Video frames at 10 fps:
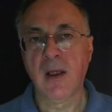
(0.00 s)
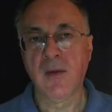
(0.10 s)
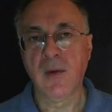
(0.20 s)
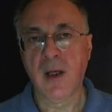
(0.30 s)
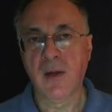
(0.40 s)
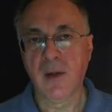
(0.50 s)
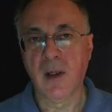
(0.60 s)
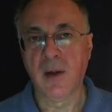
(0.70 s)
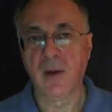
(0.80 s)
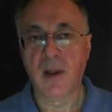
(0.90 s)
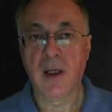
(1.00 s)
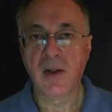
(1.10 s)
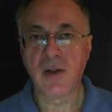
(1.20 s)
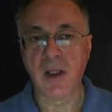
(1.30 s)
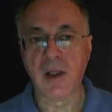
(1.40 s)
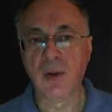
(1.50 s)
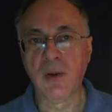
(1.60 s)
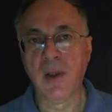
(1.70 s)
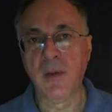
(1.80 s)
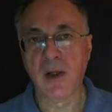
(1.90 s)
If you have a largely
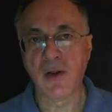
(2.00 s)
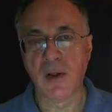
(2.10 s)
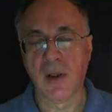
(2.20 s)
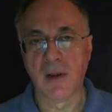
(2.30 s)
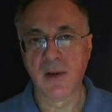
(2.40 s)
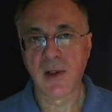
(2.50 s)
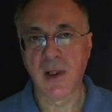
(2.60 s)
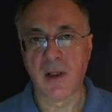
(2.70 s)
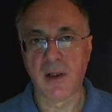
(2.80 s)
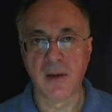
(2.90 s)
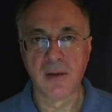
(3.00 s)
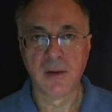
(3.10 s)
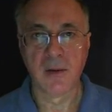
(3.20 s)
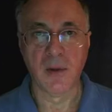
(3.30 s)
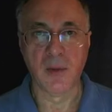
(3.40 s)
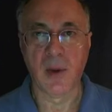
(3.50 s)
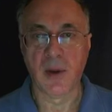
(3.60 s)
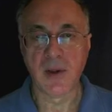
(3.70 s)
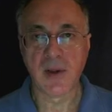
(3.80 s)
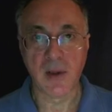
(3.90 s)
two-dimensional stellar
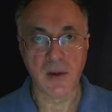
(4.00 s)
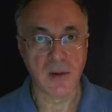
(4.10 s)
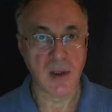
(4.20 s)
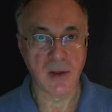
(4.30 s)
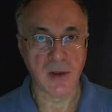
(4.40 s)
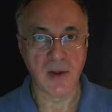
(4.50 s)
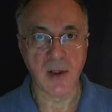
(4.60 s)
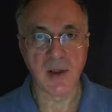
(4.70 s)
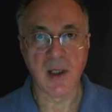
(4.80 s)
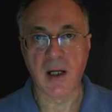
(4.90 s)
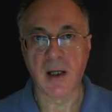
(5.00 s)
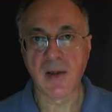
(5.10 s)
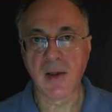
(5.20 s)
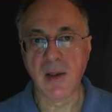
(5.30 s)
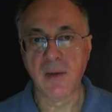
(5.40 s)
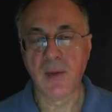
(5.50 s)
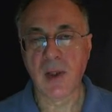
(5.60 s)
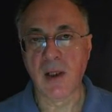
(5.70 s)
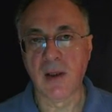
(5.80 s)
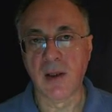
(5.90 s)
component set, such as this galaxy,
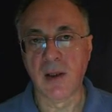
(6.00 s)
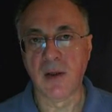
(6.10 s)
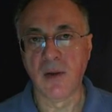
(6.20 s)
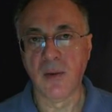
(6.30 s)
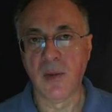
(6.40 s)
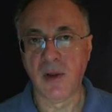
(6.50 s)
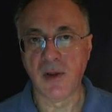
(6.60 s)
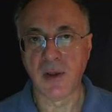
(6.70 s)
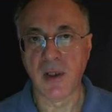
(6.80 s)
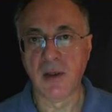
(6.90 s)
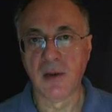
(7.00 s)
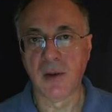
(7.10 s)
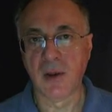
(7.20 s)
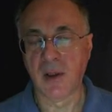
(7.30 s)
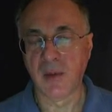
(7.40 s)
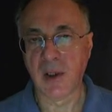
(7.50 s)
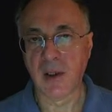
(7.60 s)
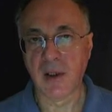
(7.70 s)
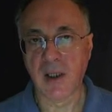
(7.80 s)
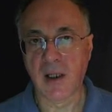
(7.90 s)
and then you merge it into an
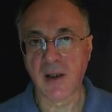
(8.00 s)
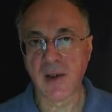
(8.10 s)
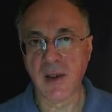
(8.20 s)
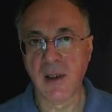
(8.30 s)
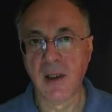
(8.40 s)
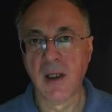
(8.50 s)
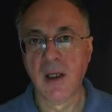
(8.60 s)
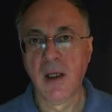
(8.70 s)
elliptical galaxy,